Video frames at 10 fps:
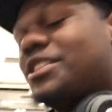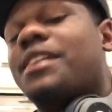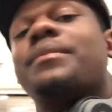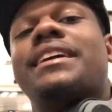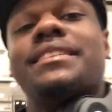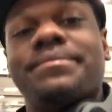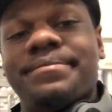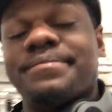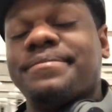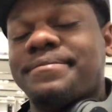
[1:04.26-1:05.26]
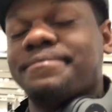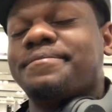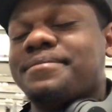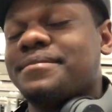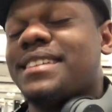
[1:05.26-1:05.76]
Germany.
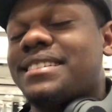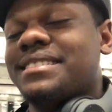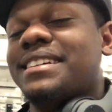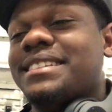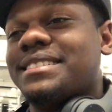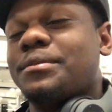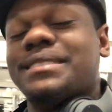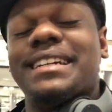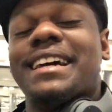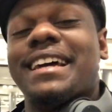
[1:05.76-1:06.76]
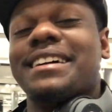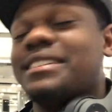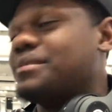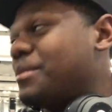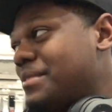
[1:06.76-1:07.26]
So we'll see how that
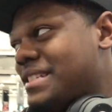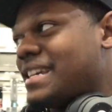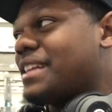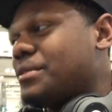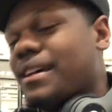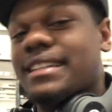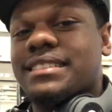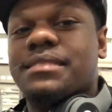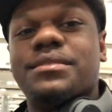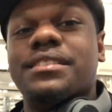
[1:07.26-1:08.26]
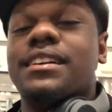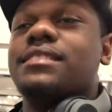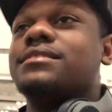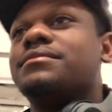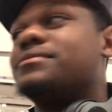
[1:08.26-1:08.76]
goes. But we just got through customs, you know.